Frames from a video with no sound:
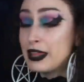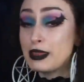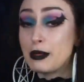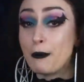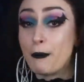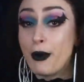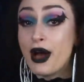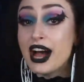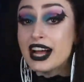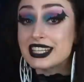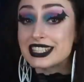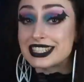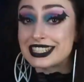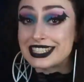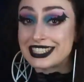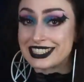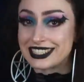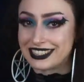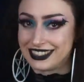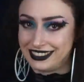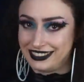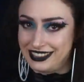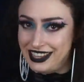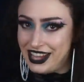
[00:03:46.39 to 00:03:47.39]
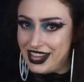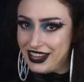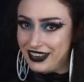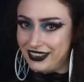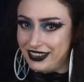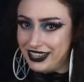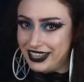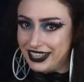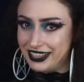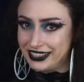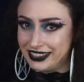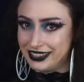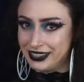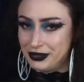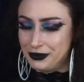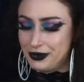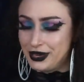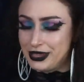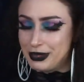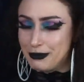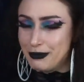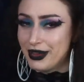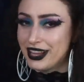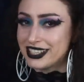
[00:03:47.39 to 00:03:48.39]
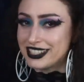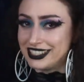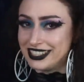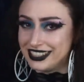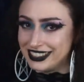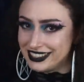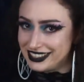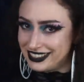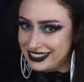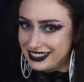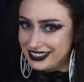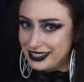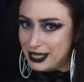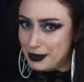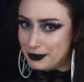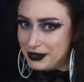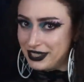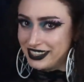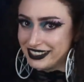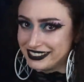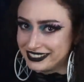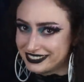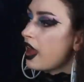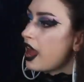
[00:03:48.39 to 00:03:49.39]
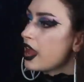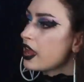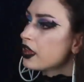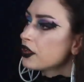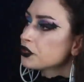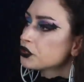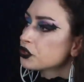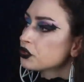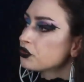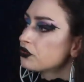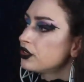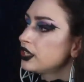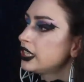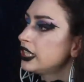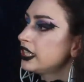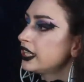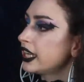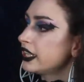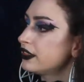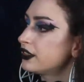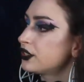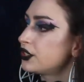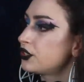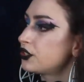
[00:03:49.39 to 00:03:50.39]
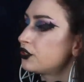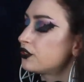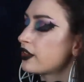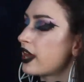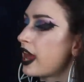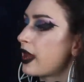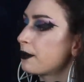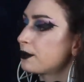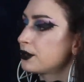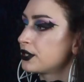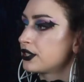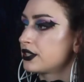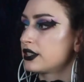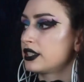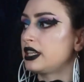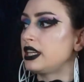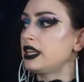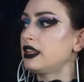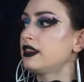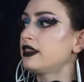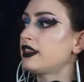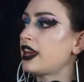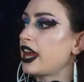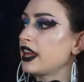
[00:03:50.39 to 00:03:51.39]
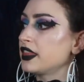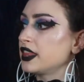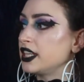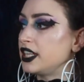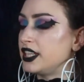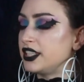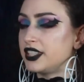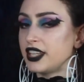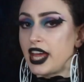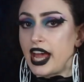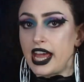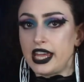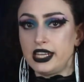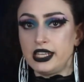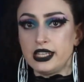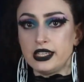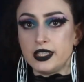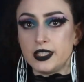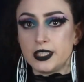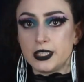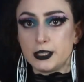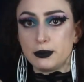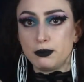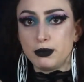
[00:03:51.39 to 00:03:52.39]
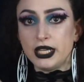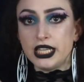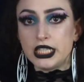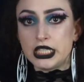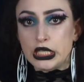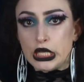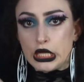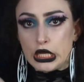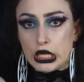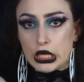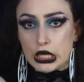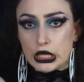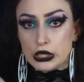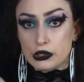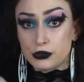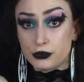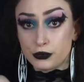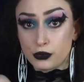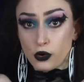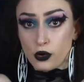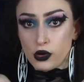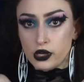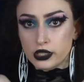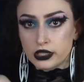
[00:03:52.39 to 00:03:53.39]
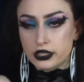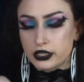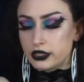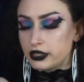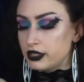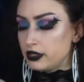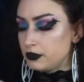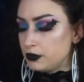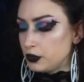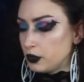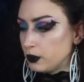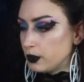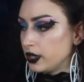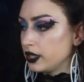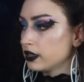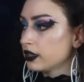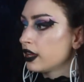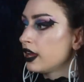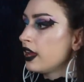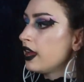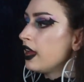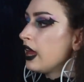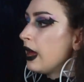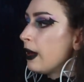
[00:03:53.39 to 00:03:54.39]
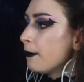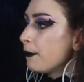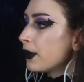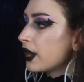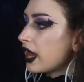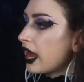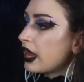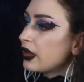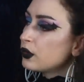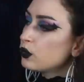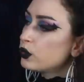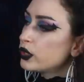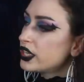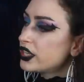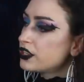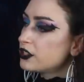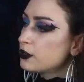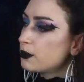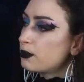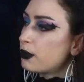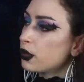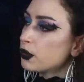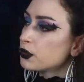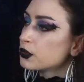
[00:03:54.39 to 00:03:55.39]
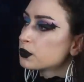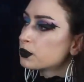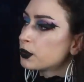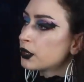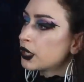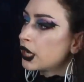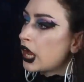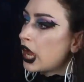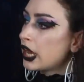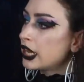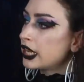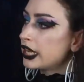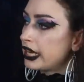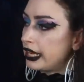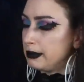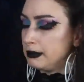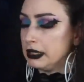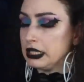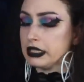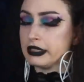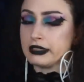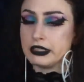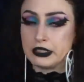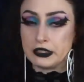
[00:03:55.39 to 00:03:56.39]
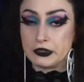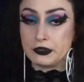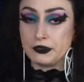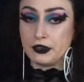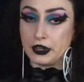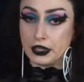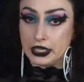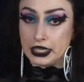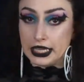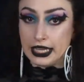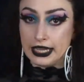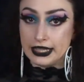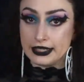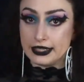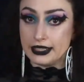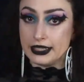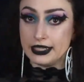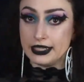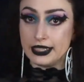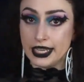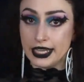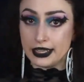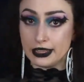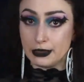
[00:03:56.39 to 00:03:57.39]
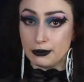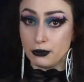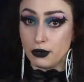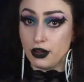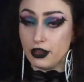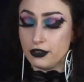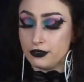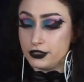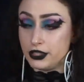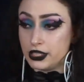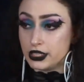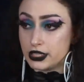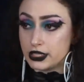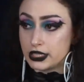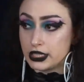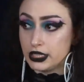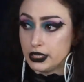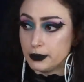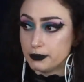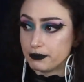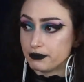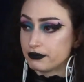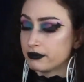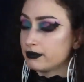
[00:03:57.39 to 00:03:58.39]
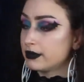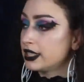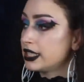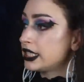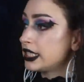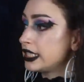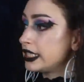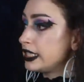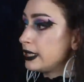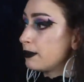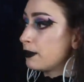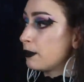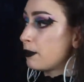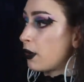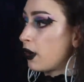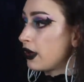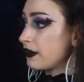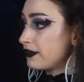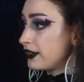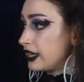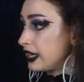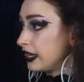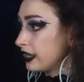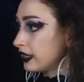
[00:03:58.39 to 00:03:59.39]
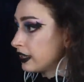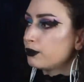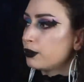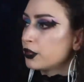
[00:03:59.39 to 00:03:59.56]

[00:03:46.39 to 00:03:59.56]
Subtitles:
The bust area, where the bust is, up here. I also really like the straps in that the design is split here, forked, if you will, but I wish the bows weren't on it. I mean, it's very easy to take them off, just snip them off there.